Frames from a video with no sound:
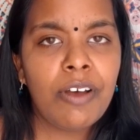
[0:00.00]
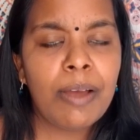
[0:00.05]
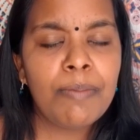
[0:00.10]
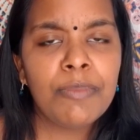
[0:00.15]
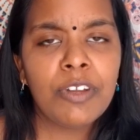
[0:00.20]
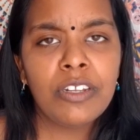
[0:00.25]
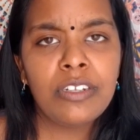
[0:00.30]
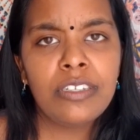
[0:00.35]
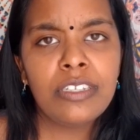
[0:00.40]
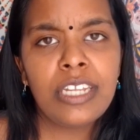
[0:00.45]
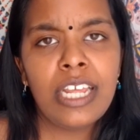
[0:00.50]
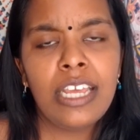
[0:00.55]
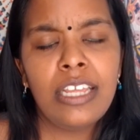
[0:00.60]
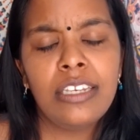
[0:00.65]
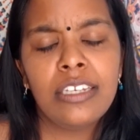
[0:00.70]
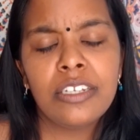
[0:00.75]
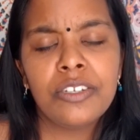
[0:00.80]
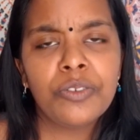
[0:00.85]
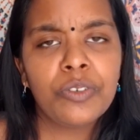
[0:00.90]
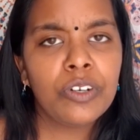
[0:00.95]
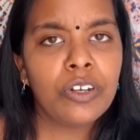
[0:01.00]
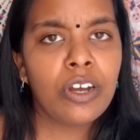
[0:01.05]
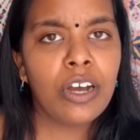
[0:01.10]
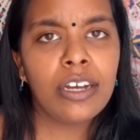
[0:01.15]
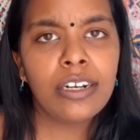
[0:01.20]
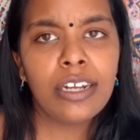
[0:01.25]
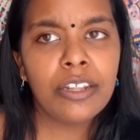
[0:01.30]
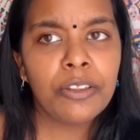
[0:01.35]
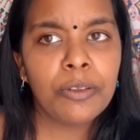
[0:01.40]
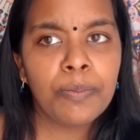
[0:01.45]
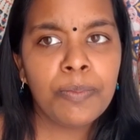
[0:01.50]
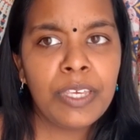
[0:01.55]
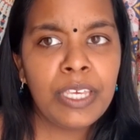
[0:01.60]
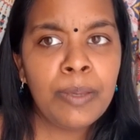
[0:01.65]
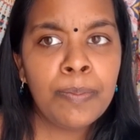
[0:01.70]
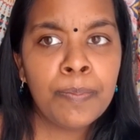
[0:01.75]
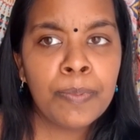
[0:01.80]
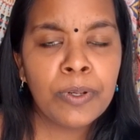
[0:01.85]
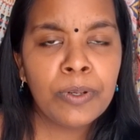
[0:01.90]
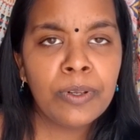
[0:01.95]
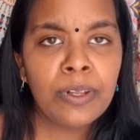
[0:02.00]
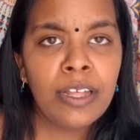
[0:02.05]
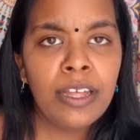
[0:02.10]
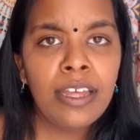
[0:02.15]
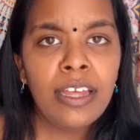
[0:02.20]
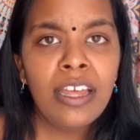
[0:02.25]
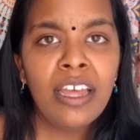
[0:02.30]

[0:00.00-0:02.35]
I'm not saying disregard other people,